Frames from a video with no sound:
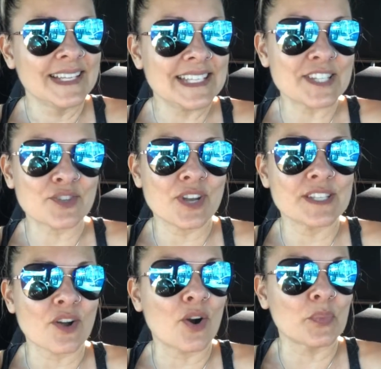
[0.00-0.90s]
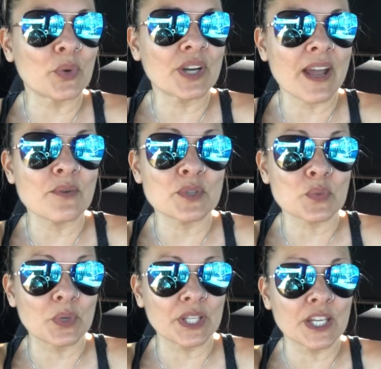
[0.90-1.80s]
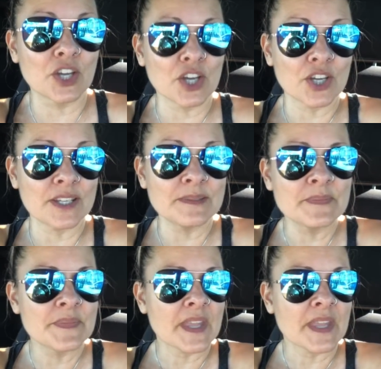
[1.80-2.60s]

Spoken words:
Yesterday's arm workout was really good.